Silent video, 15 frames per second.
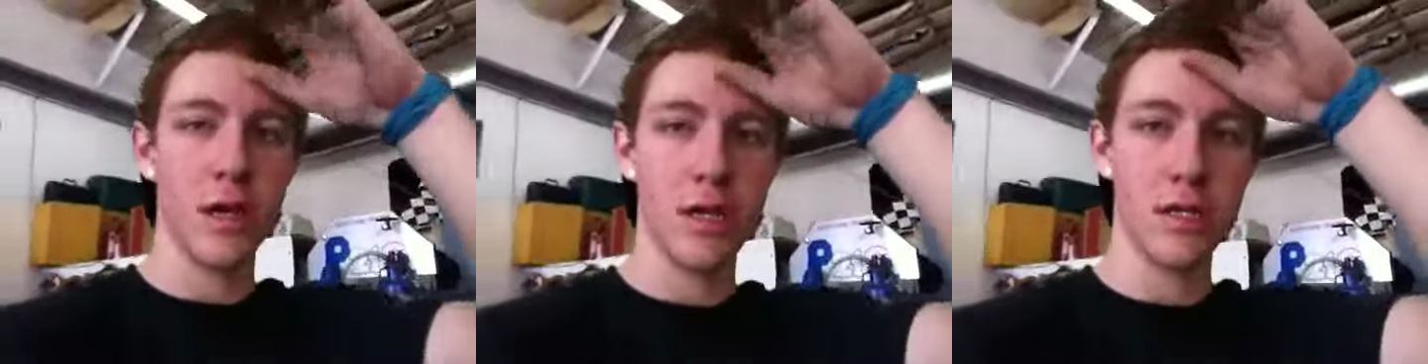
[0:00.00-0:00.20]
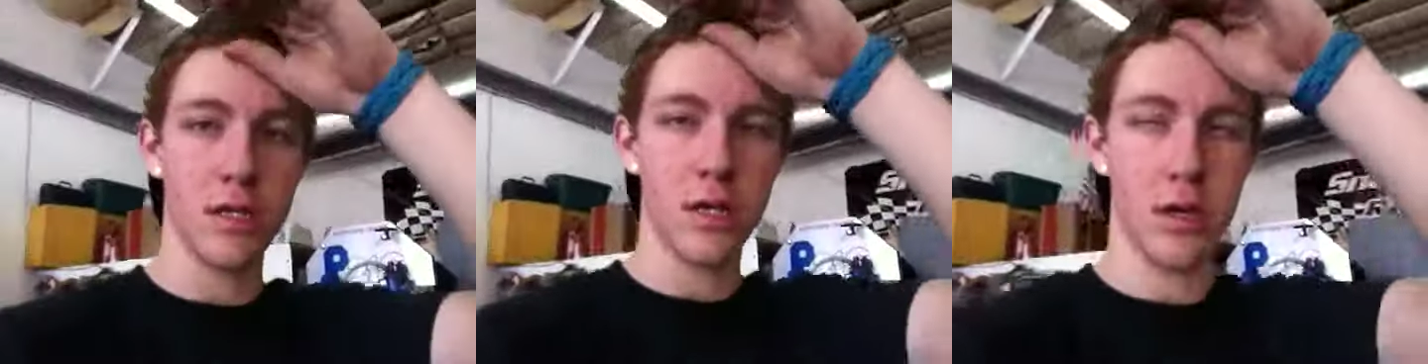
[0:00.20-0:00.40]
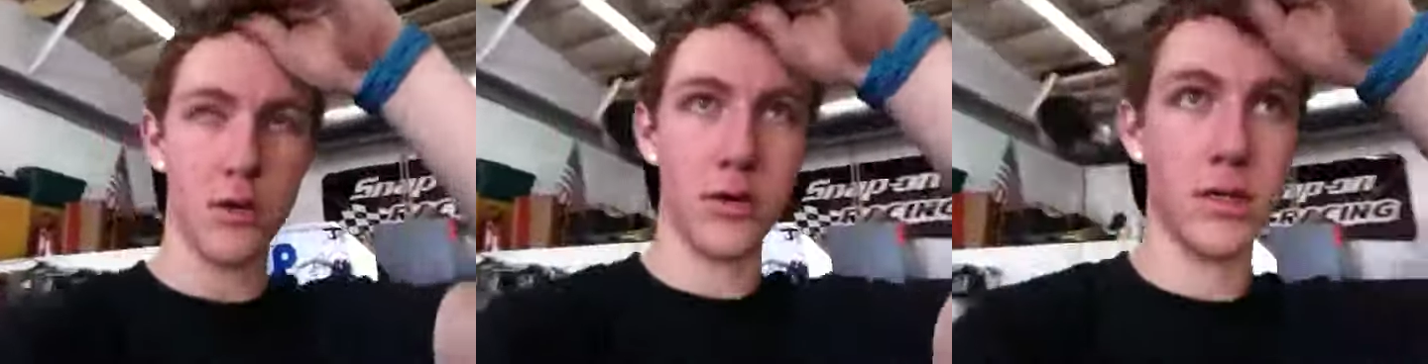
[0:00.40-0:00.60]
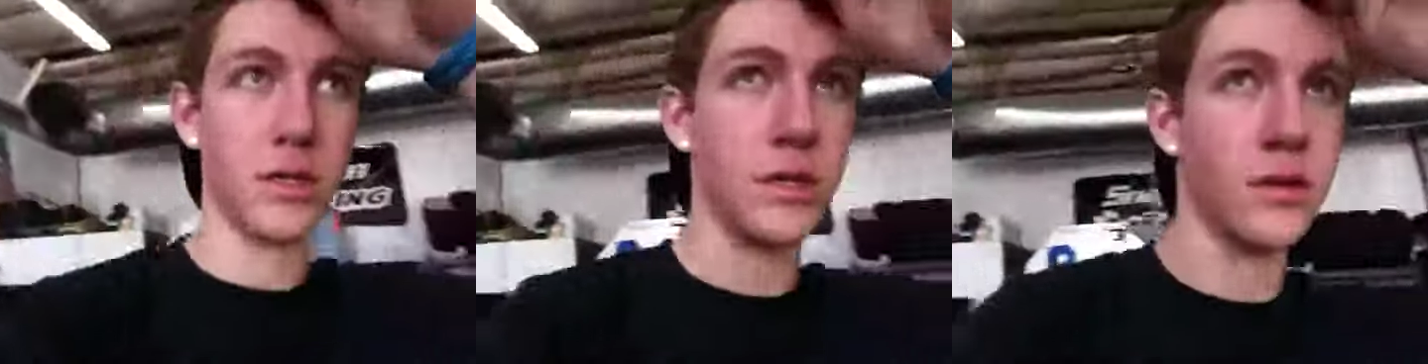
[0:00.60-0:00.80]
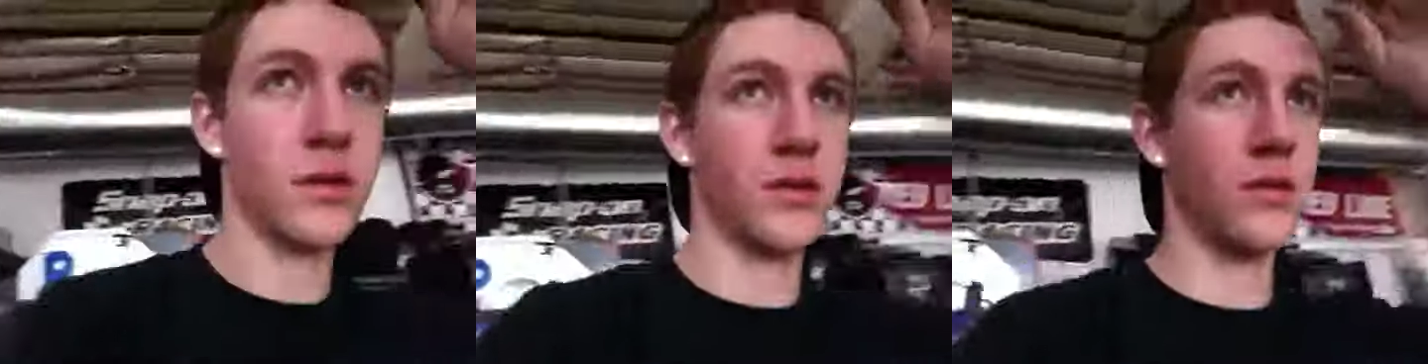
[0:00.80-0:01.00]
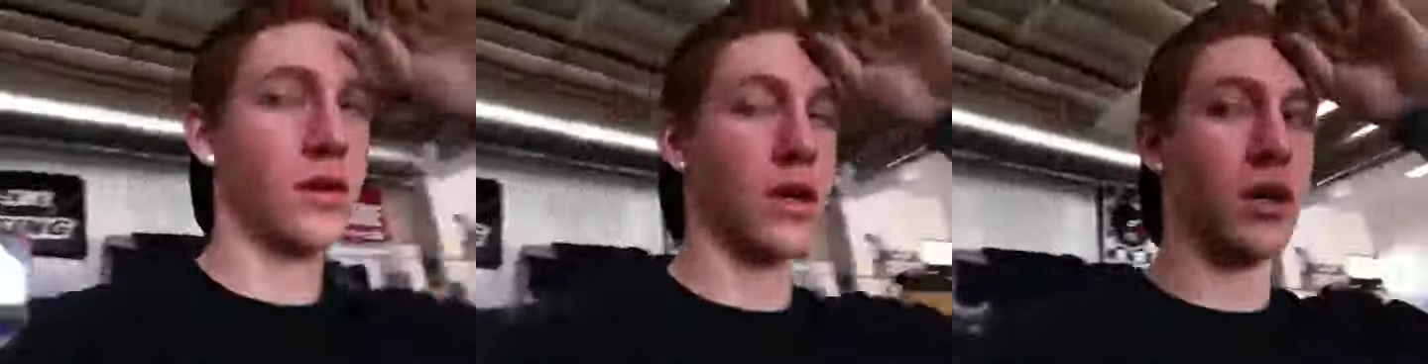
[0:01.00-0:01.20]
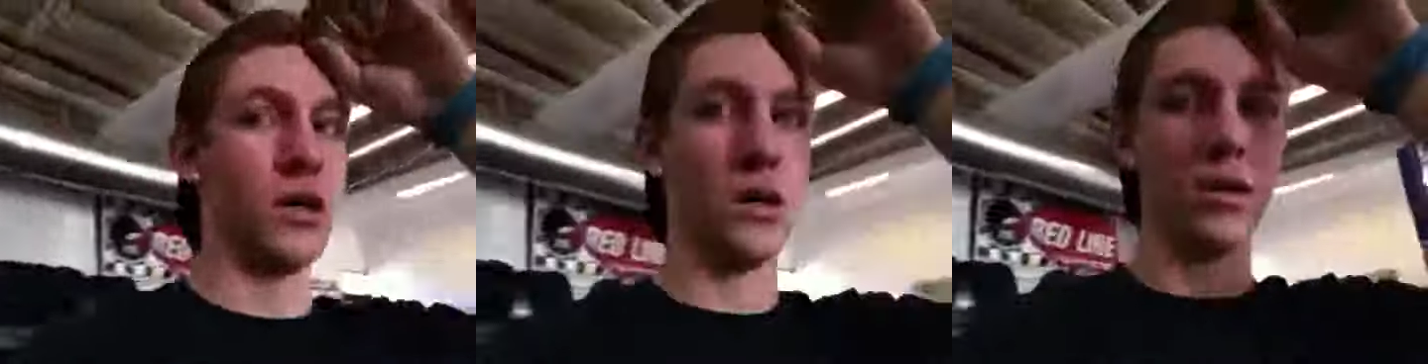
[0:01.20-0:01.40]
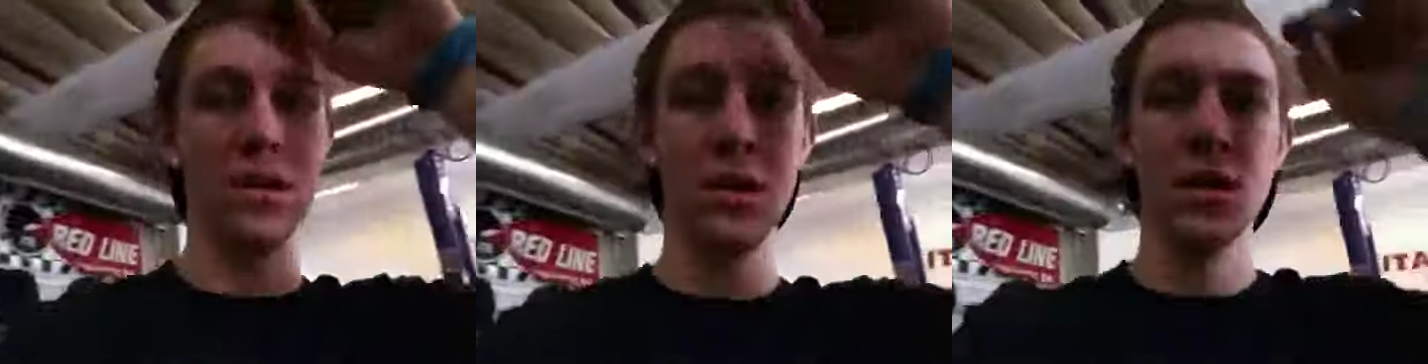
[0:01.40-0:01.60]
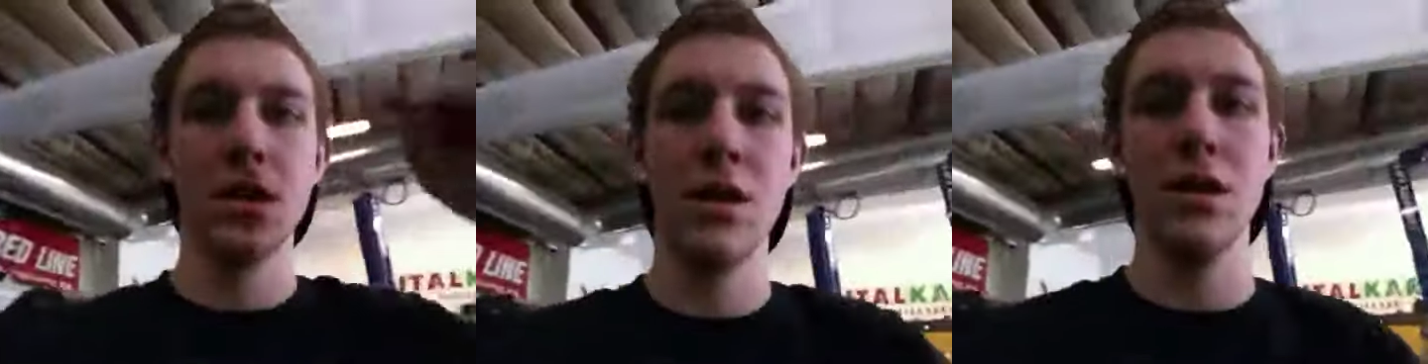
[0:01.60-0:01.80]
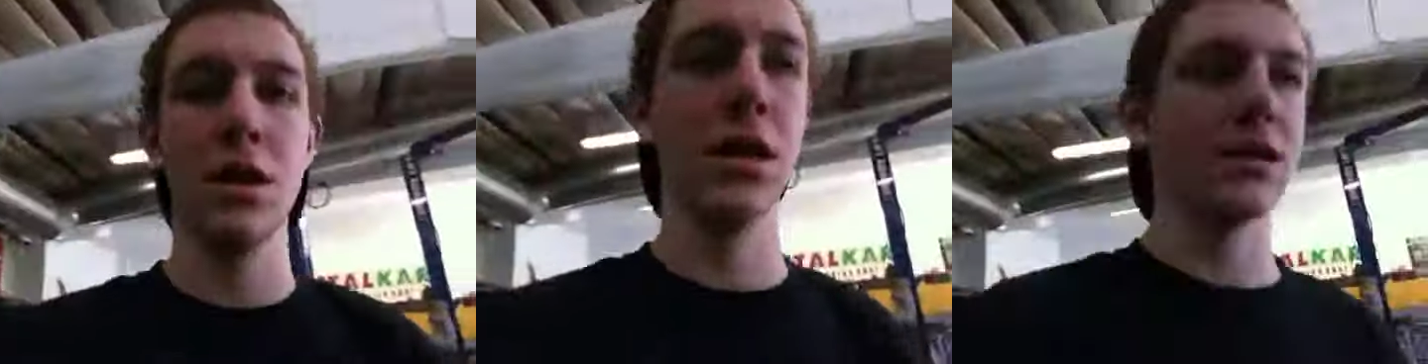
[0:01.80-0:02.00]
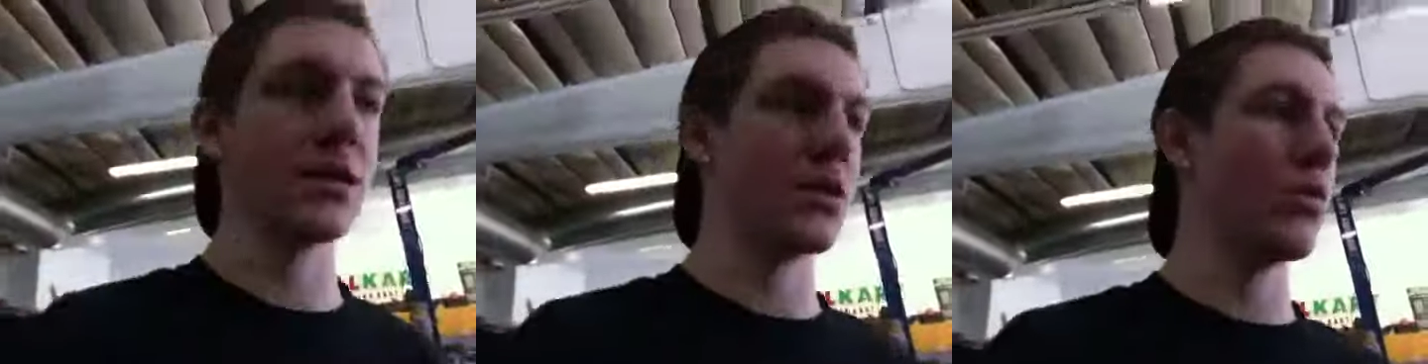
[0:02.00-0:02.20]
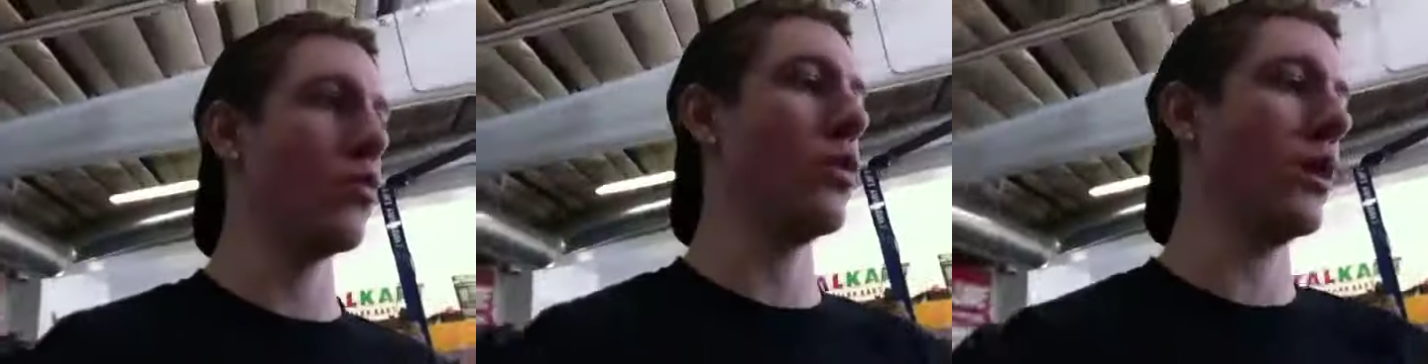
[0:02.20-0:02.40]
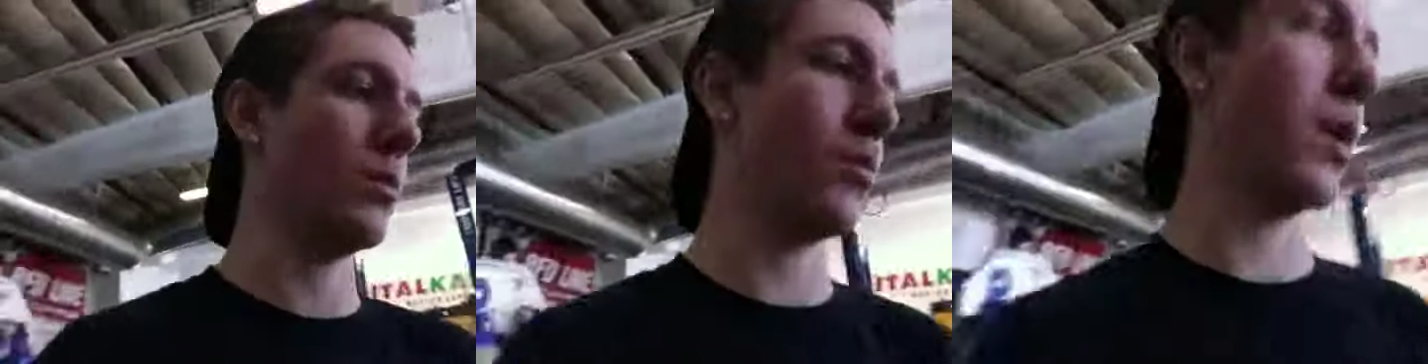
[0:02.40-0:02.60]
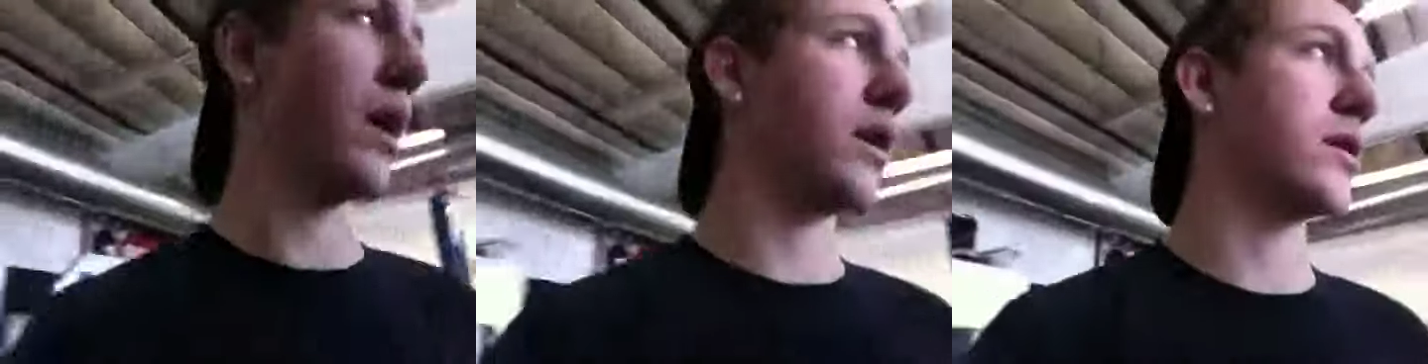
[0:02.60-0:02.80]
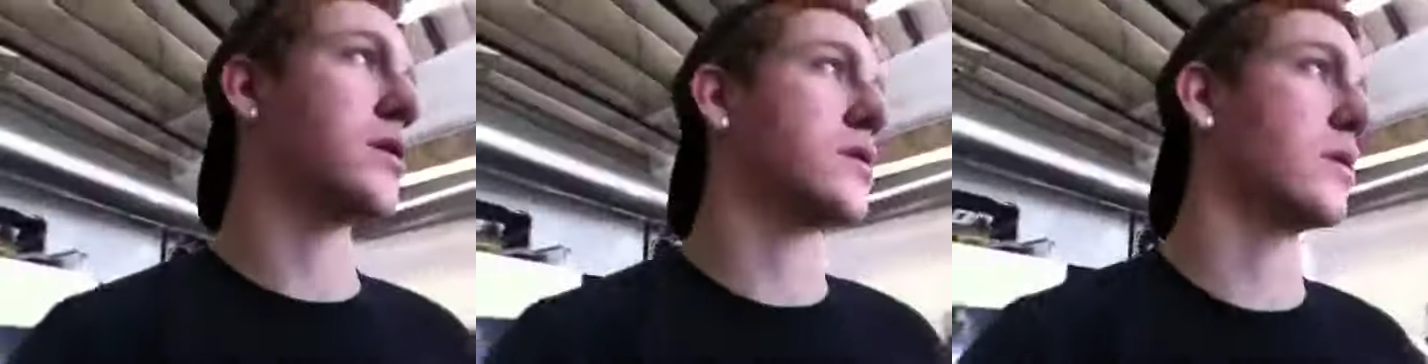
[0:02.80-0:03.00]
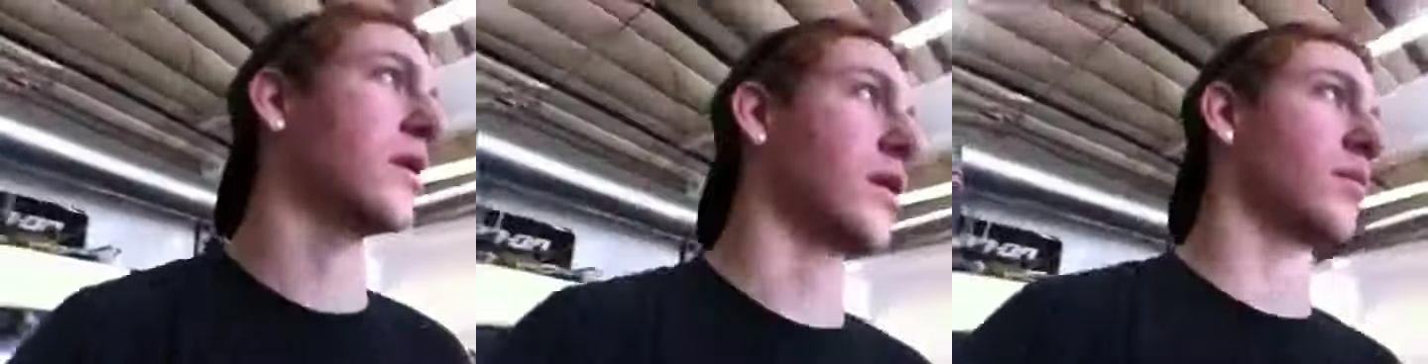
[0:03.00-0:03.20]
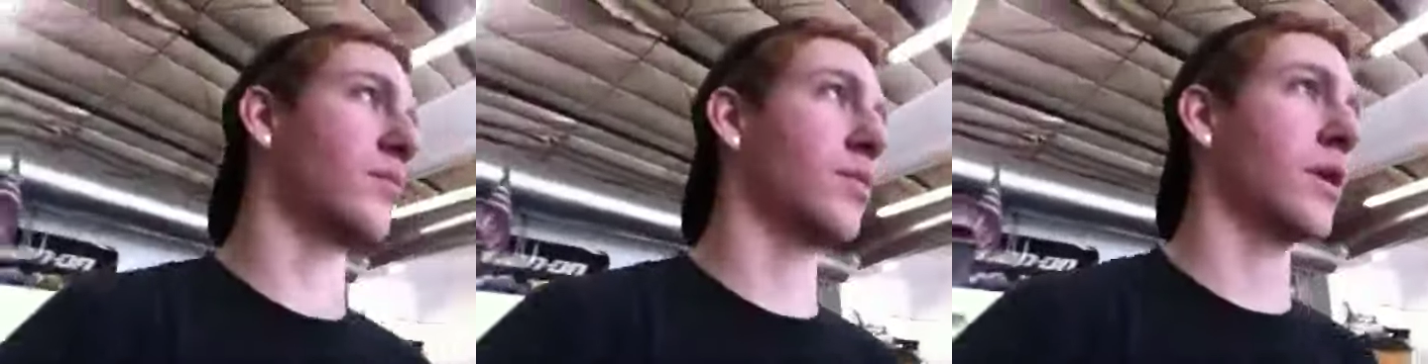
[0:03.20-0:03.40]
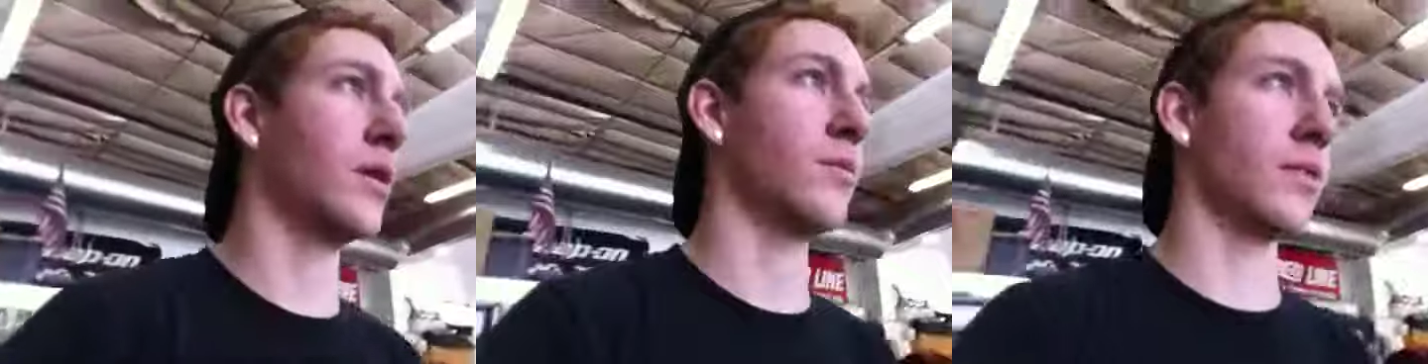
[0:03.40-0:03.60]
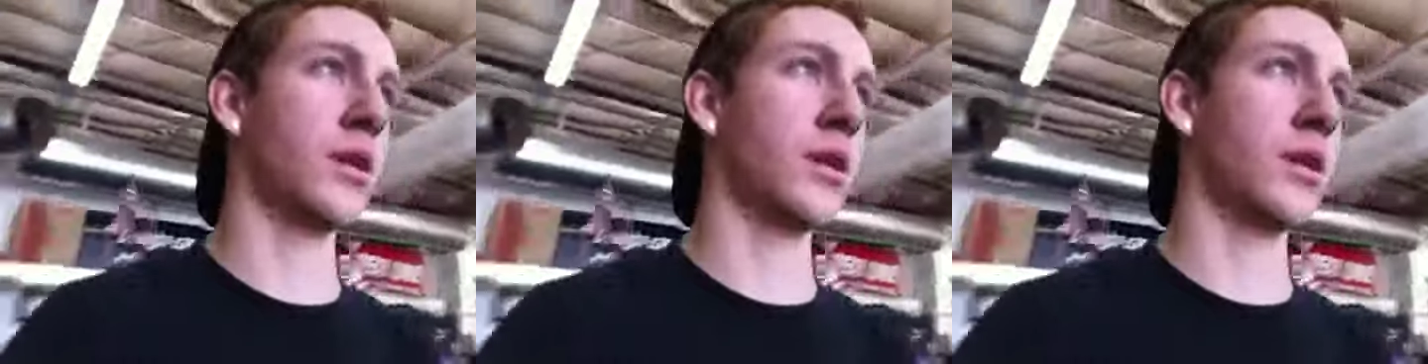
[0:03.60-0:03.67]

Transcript: He's going to uh, get some white paint so I can paint